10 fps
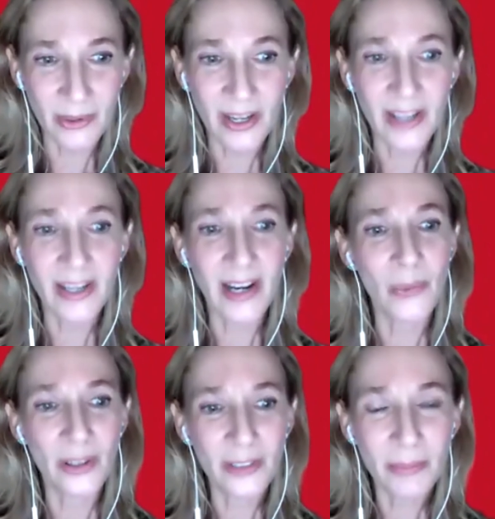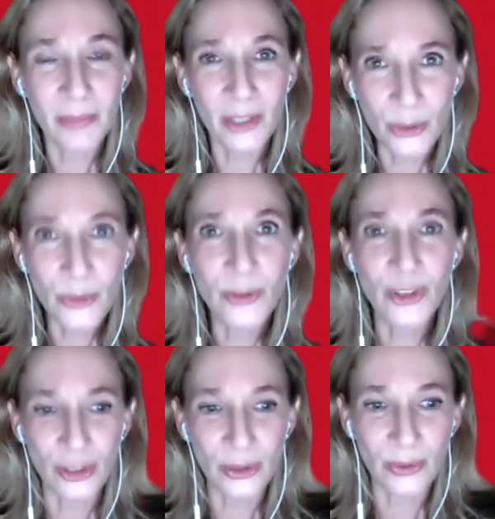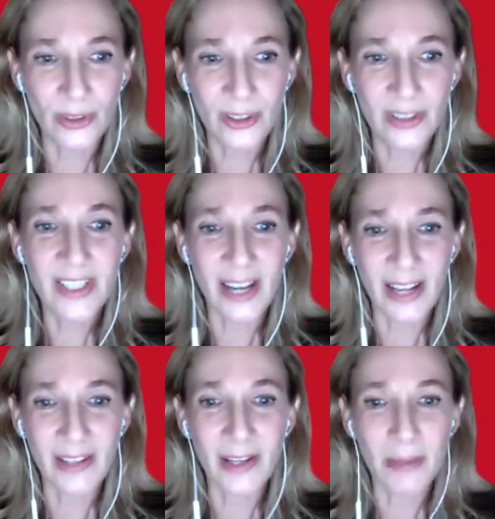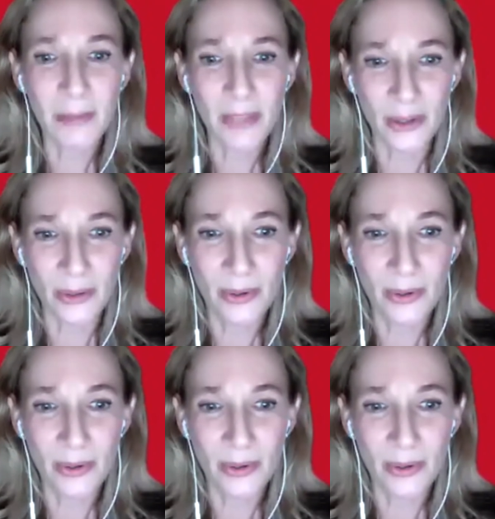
and I welcome you, June, to LMU.